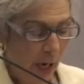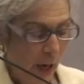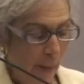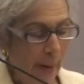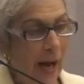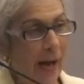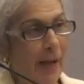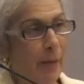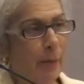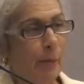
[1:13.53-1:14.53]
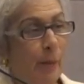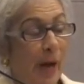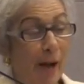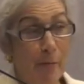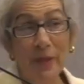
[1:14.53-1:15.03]

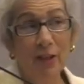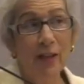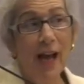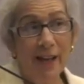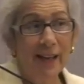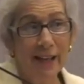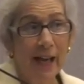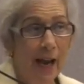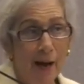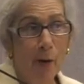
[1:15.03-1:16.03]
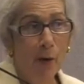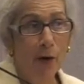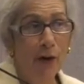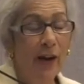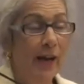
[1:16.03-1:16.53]
I've been allotted an hour,